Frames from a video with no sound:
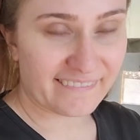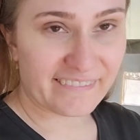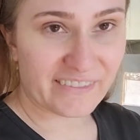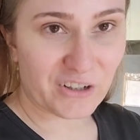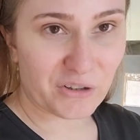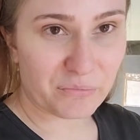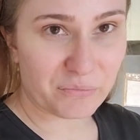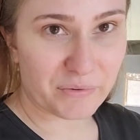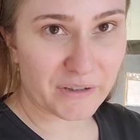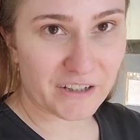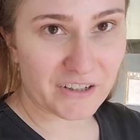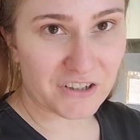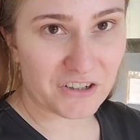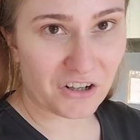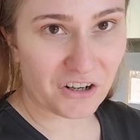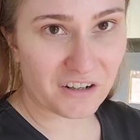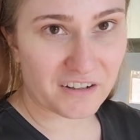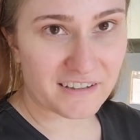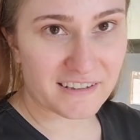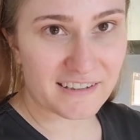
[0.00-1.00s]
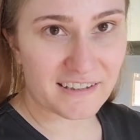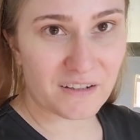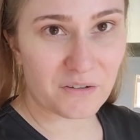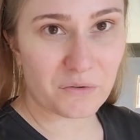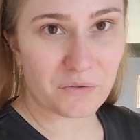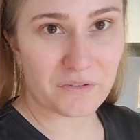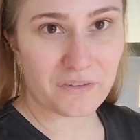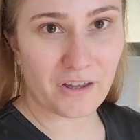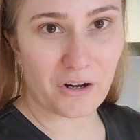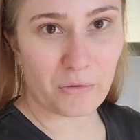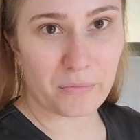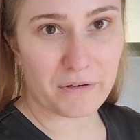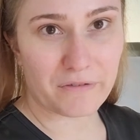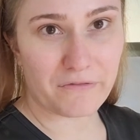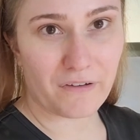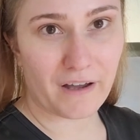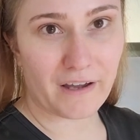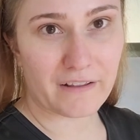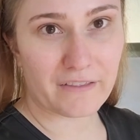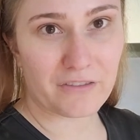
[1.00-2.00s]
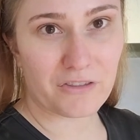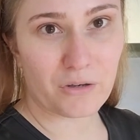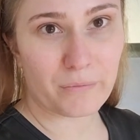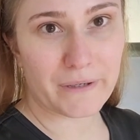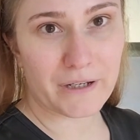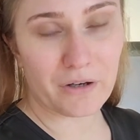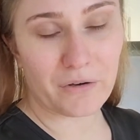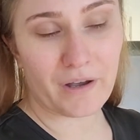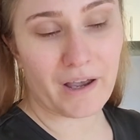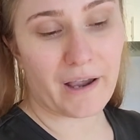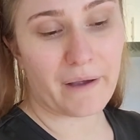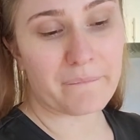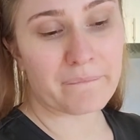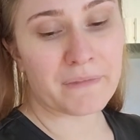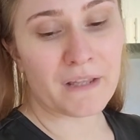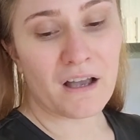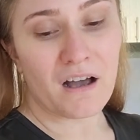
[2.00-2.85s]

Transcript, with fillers: They're big chunks. That'll be fine, they'll be okay.